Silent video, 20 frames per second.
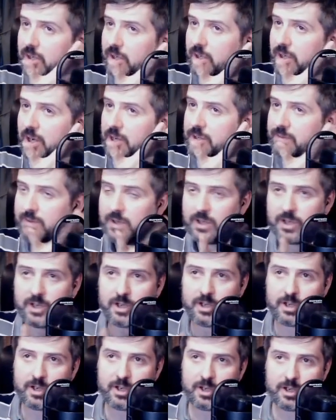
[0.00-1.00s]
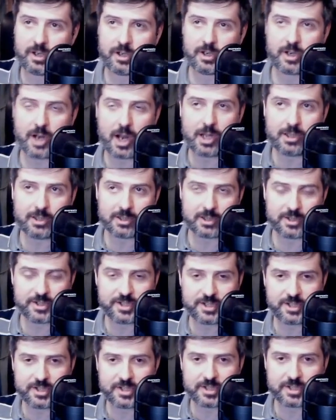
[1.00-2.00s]
kind of a color
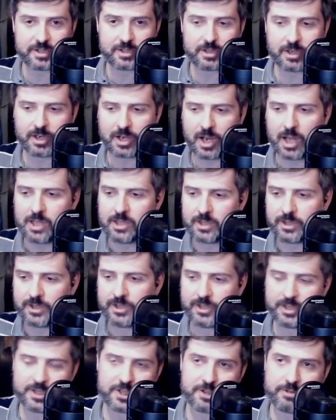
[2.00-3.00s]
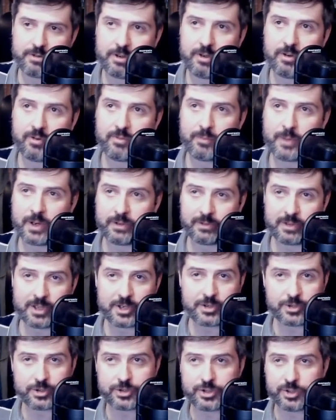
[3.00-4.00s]
history of my
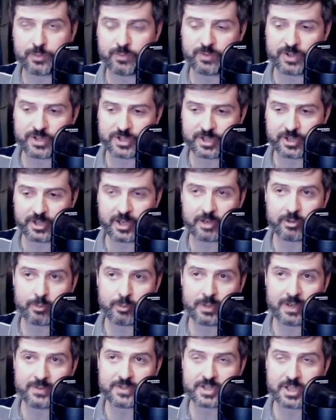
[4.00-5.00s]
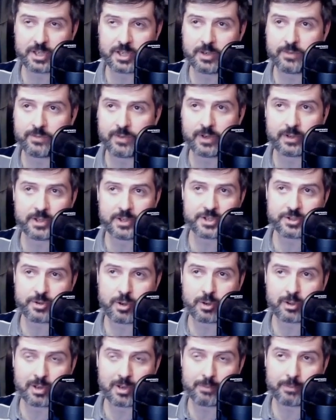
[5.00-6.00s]
relationship with Sergei Rublevsky, a very
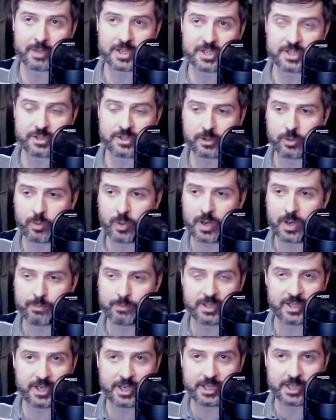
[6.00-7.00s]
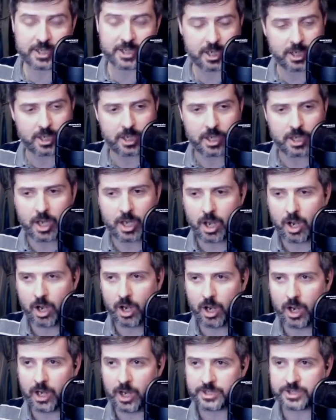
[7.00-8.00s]
strong grandmaster who I played
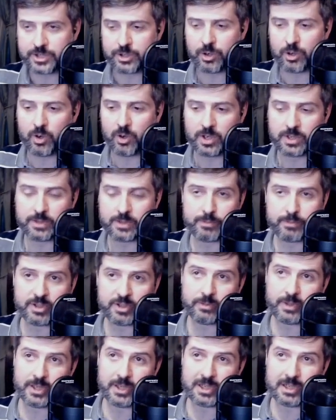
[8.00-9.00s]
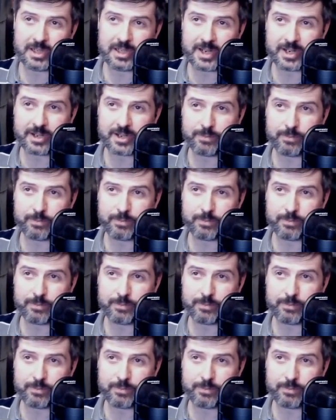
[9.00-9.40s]
a ton between like